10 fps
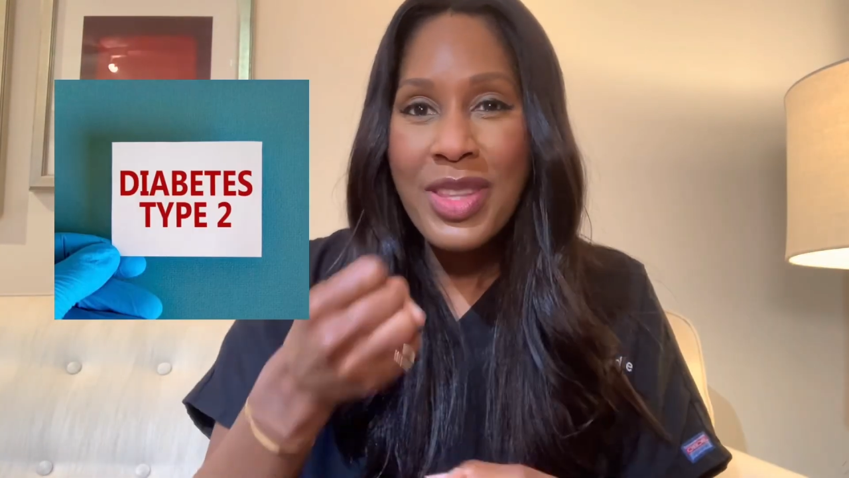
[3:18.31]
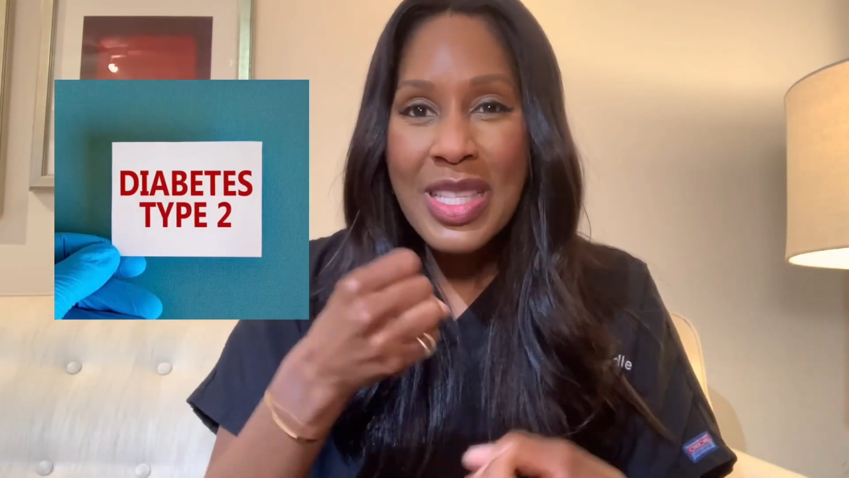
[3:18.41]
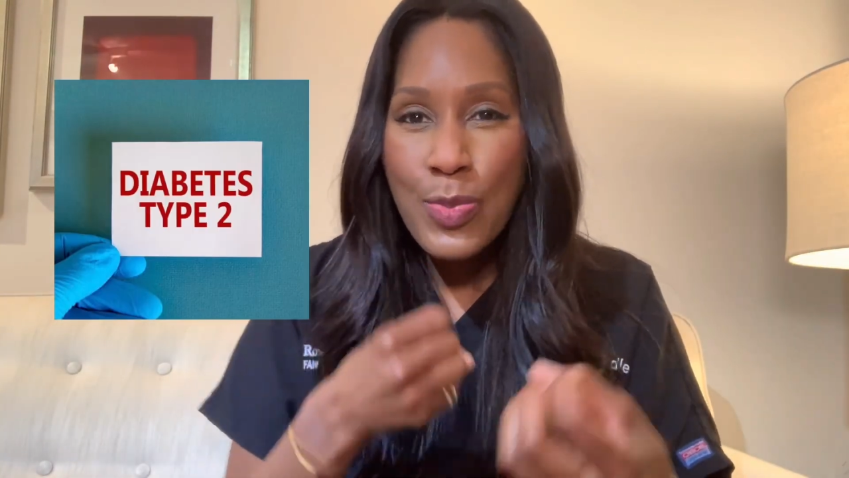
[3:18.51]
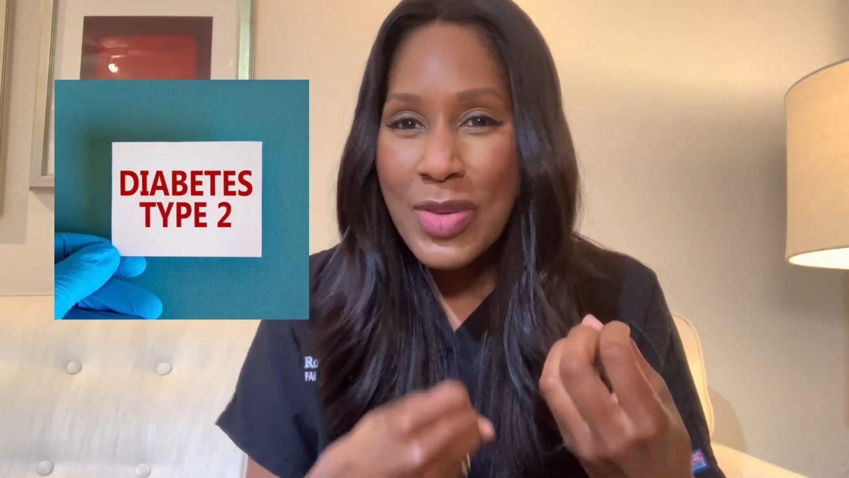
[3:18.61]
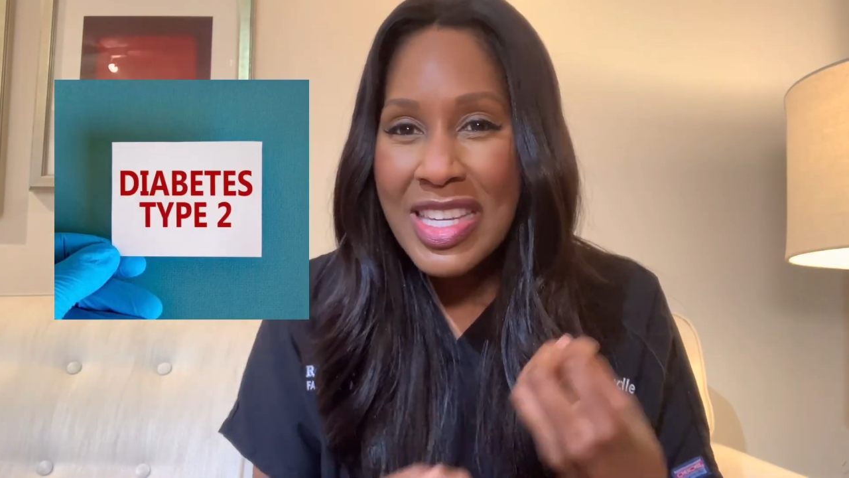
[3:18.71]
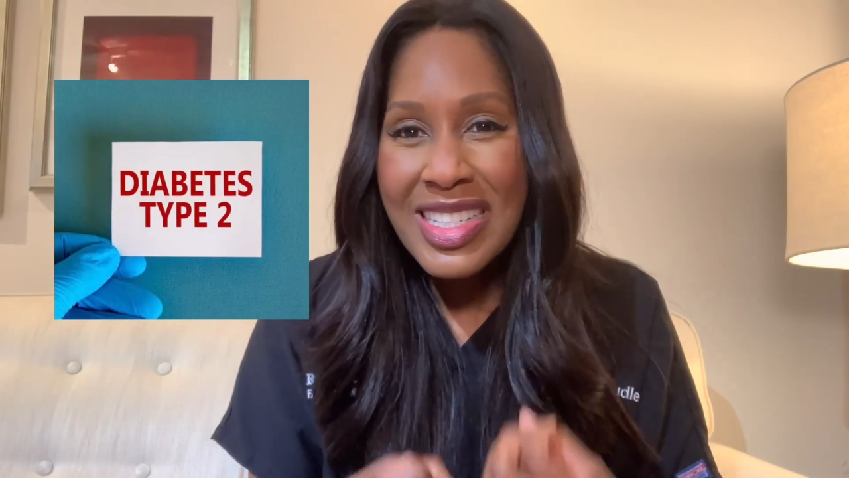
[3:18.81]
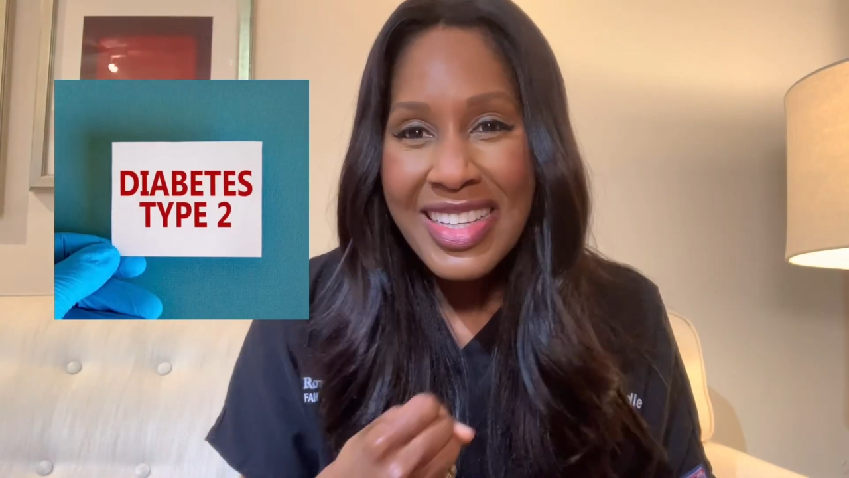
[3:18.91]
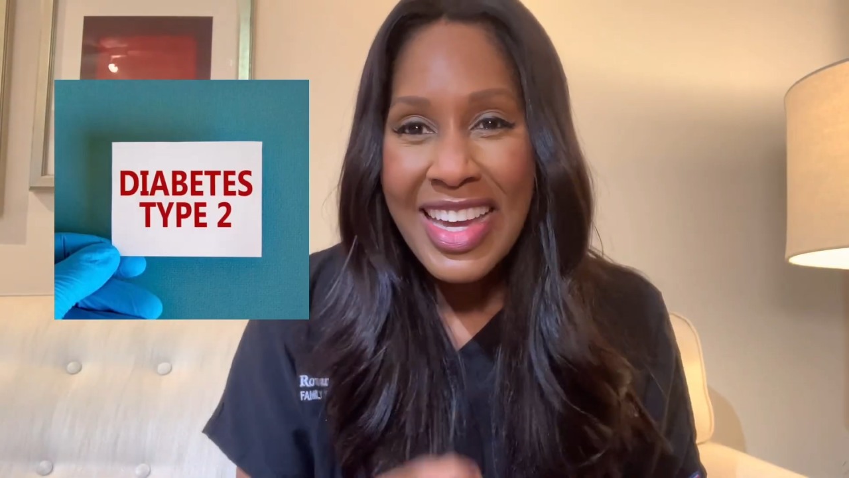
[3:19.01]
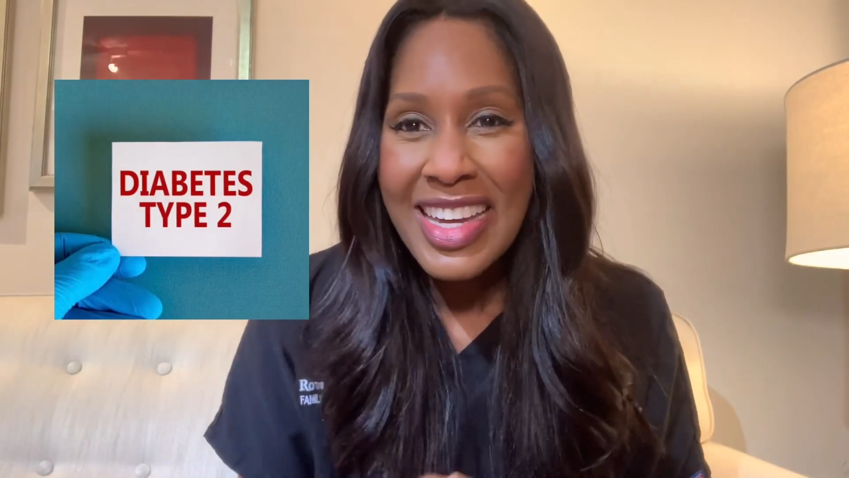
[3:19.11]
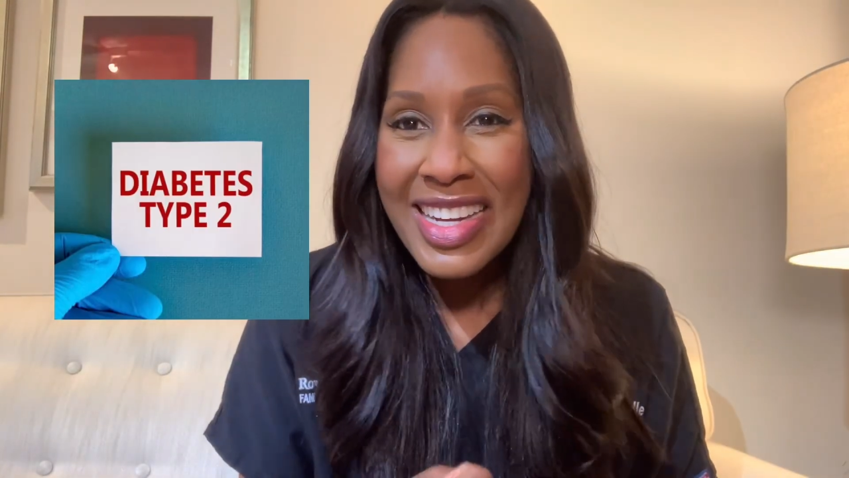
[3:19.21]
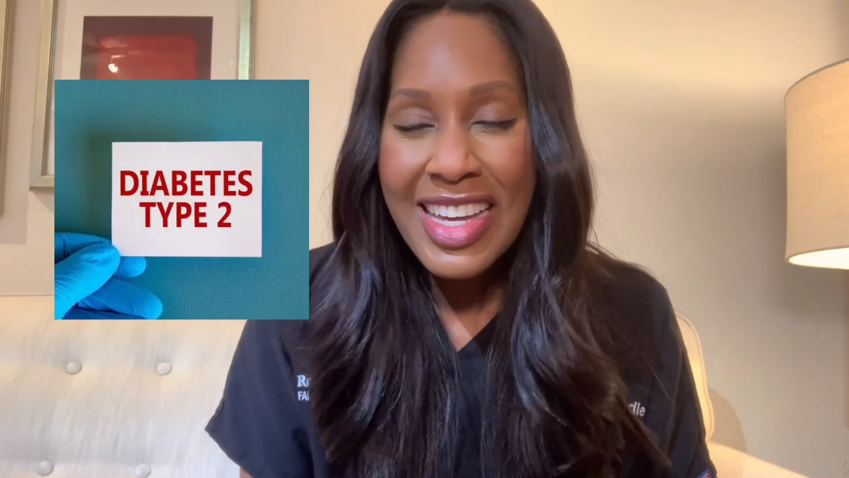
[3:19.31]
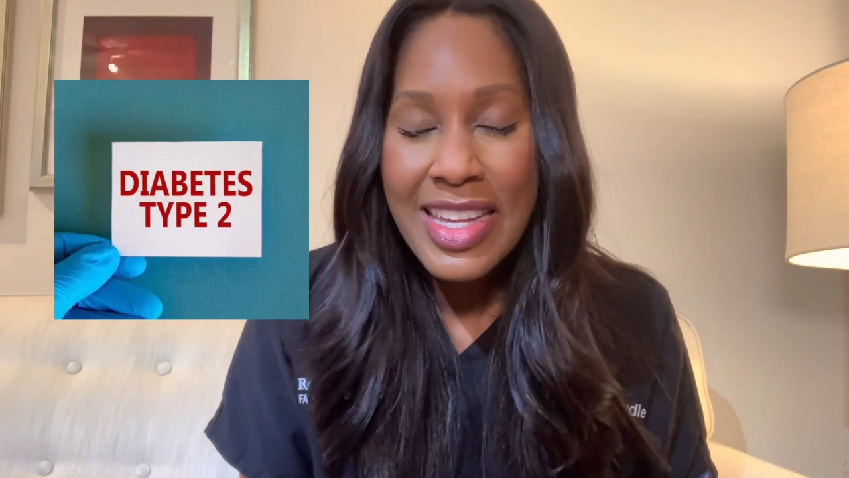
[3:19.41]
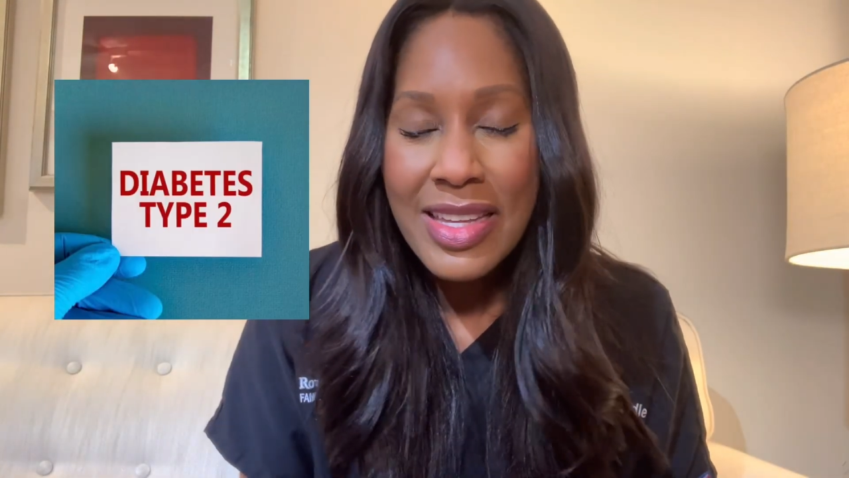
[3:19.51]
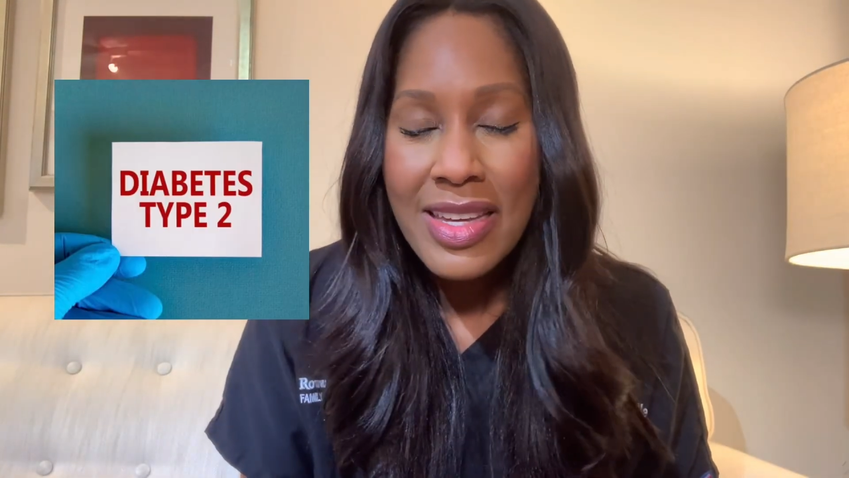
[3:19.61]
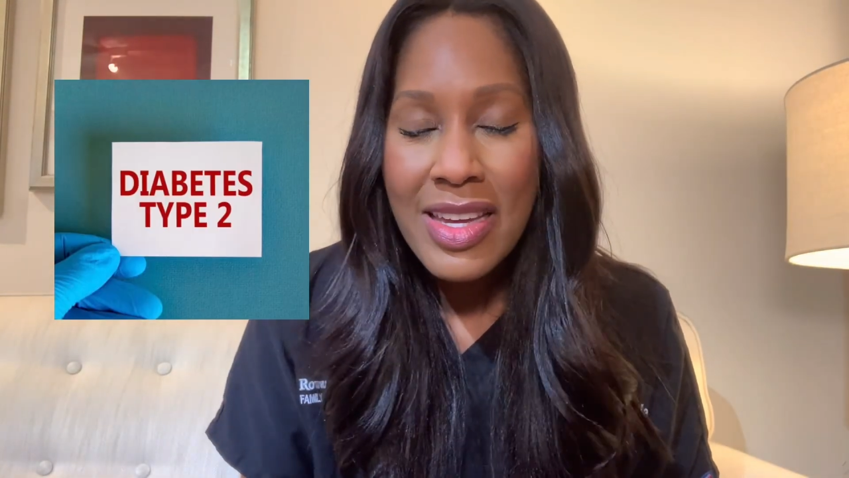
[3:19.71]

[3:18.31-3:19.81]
that's being taken in.